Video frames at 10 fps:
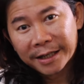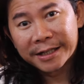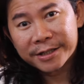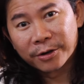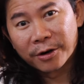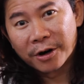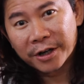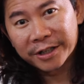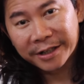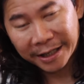it's so
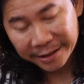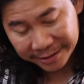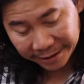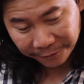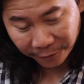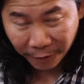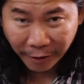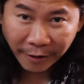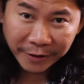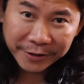hot you can use it for
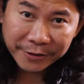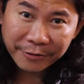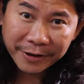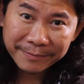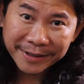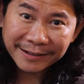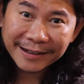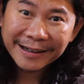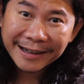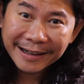hot treatment.